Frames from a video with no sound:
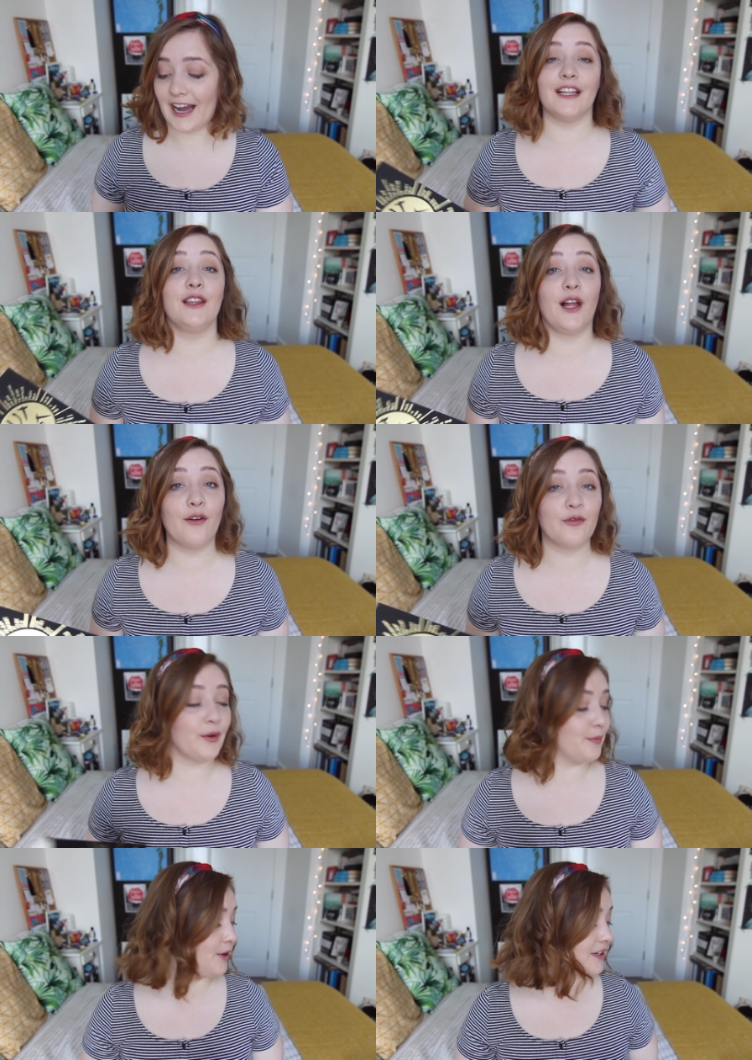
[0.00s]
I love
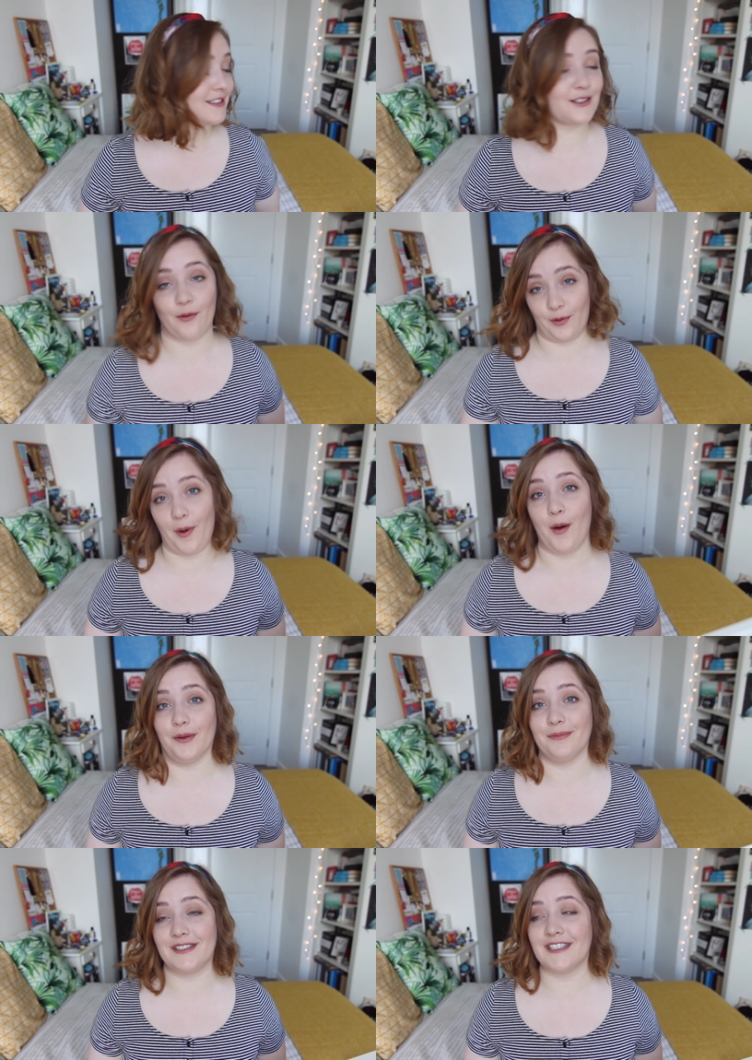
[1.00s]
when books start with
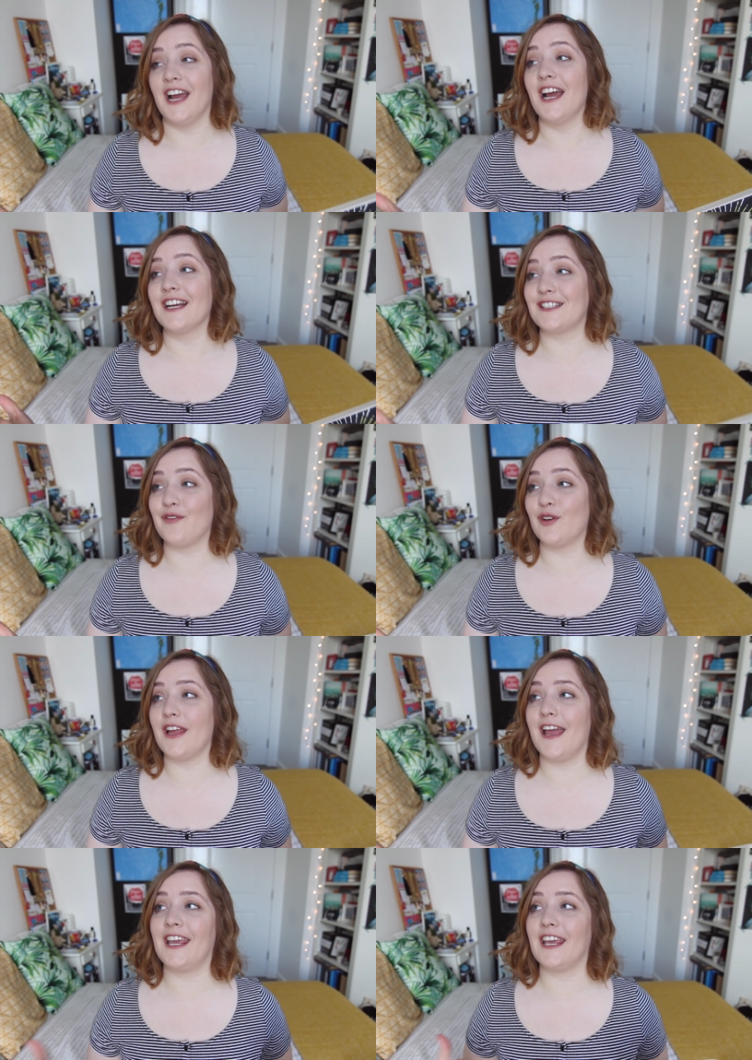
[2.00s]
poems because I feel
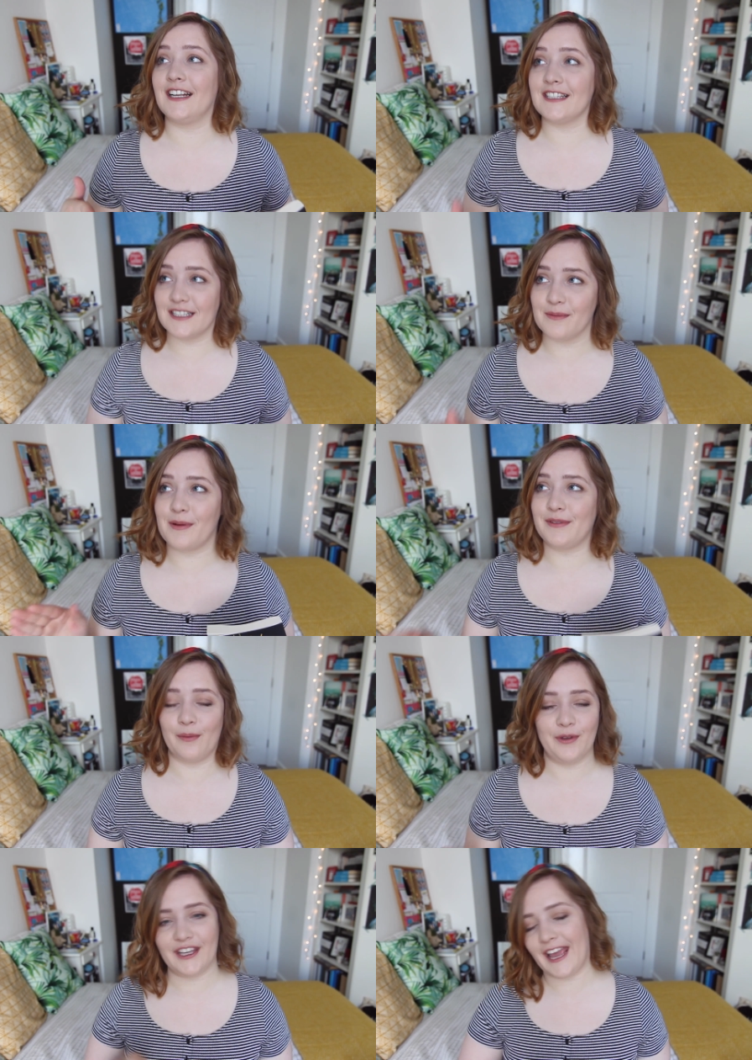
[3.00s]
like it can sometimes
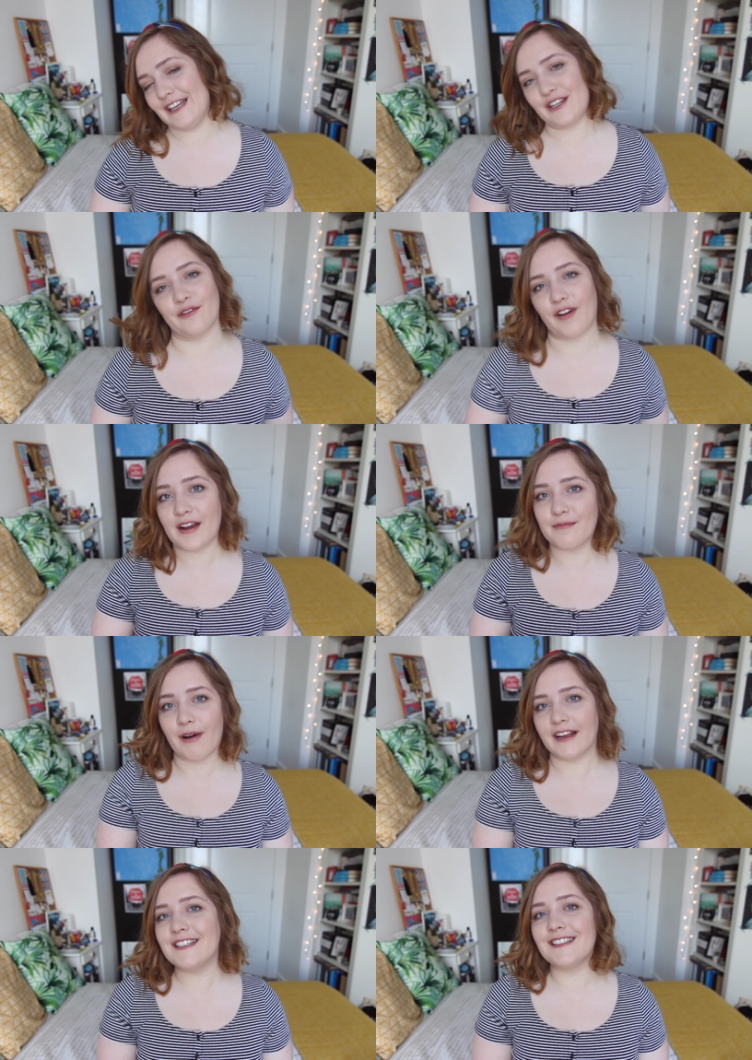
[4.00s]
help you get into the right
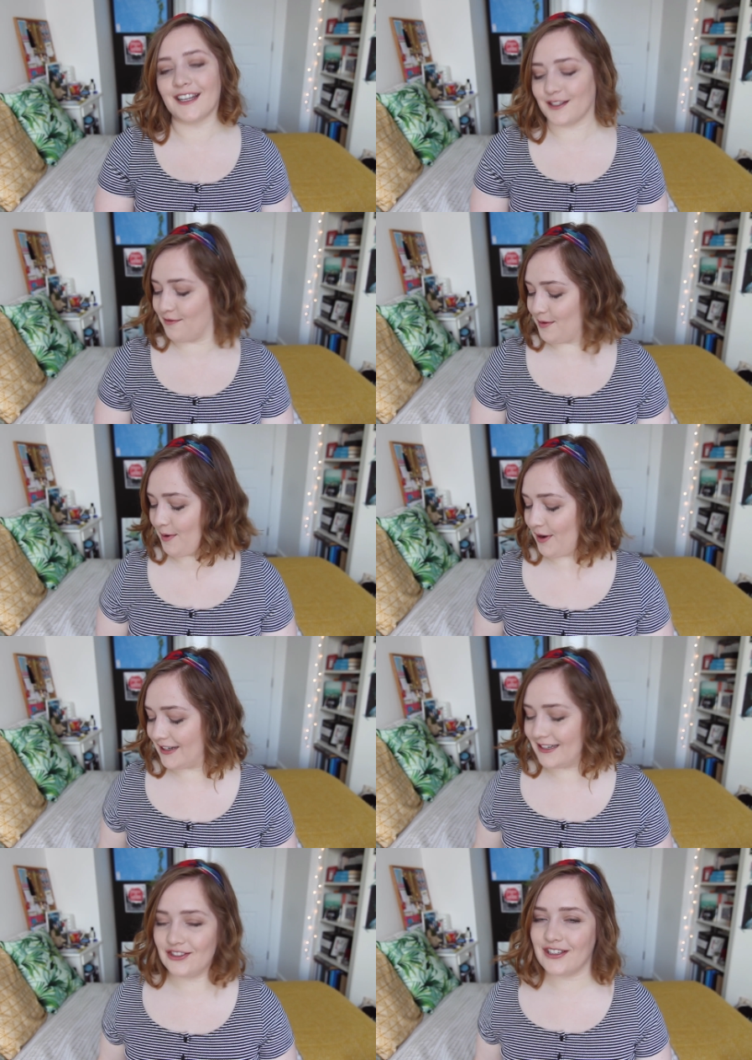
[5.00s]
mindset of the book,
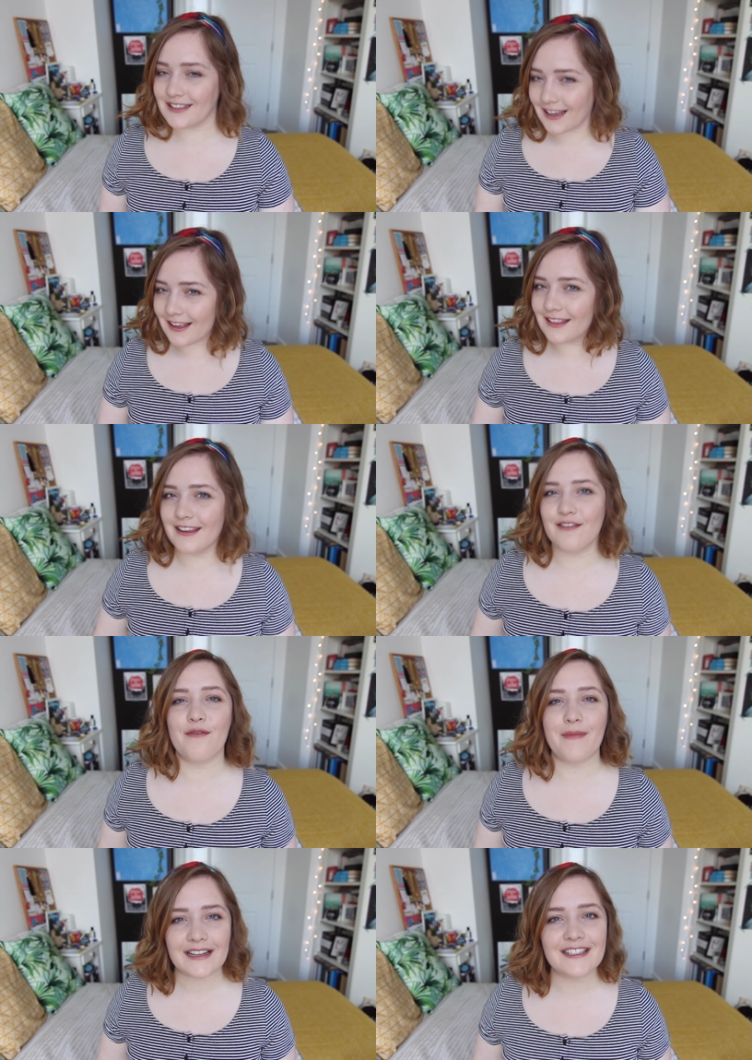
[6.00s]
and it's just like a little
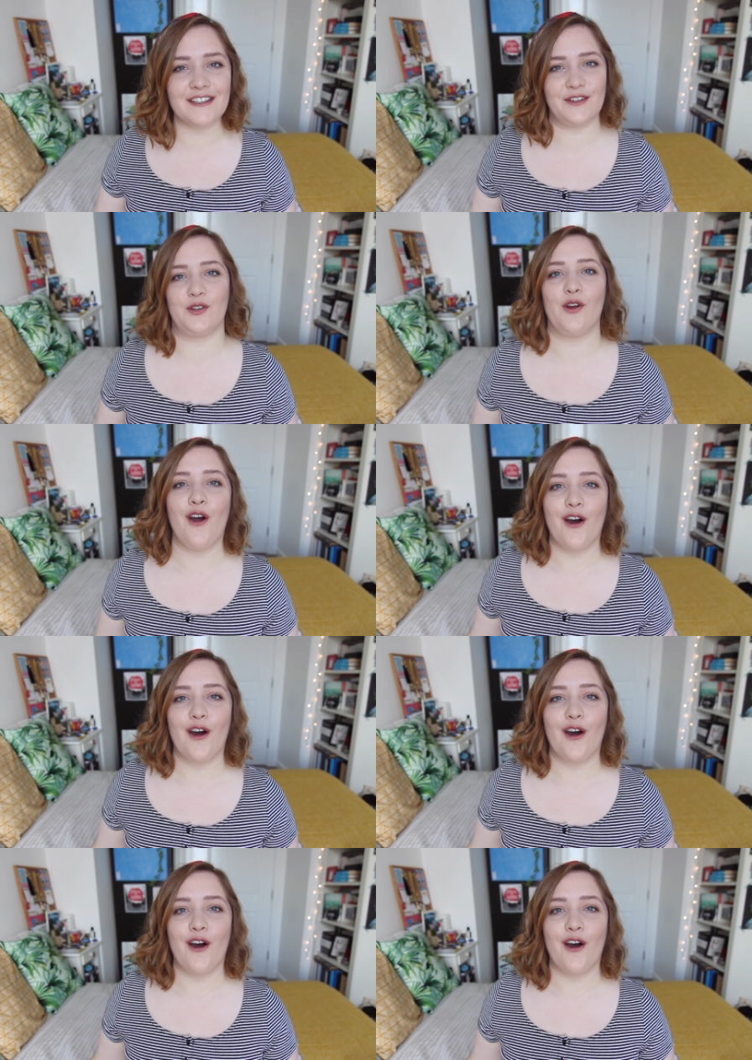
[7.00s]
message